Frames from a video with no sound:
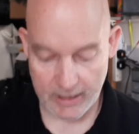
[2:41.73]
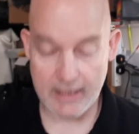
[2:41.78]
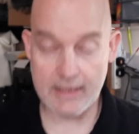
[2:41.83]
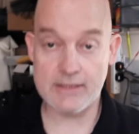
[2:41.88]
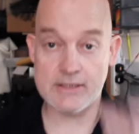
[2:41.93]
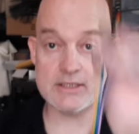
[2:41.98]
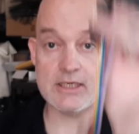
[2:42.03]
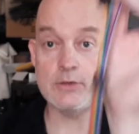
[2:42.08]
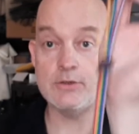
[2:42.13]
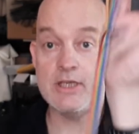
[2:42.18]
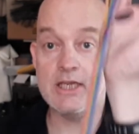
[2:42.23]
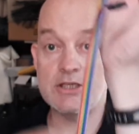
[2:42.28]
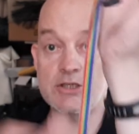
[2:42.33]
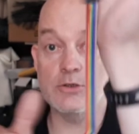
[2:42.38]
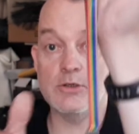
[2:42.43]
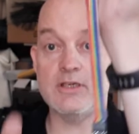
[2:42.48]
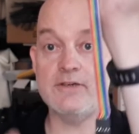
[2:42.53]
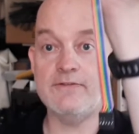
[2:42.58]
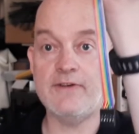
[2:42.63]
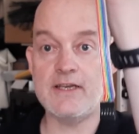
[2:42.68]
So yes,
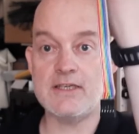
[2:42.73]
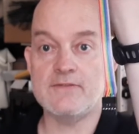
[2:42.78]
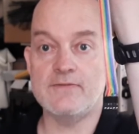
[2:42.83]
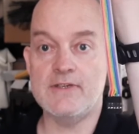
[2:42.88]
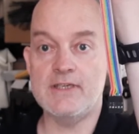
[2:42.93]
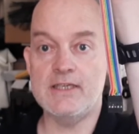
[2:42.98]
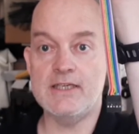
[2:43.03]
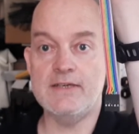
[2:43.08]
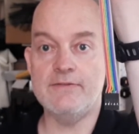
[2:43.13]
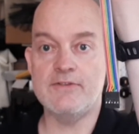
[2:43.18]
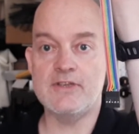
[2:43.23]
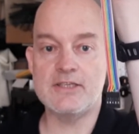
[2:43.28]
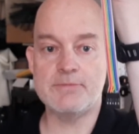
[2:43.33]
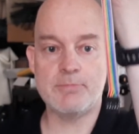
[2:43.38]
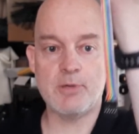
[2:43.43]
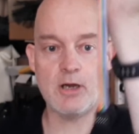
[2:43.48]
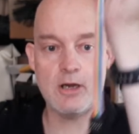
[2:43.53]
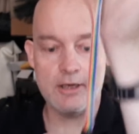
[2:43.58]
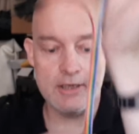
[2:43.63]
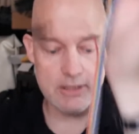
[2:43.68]
you can effectively leave this
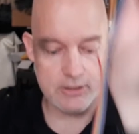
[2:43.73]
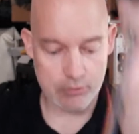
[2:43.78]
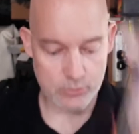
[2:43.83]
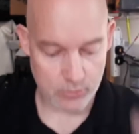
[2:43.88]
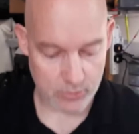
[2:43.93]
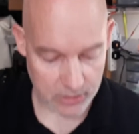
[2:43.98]
part in your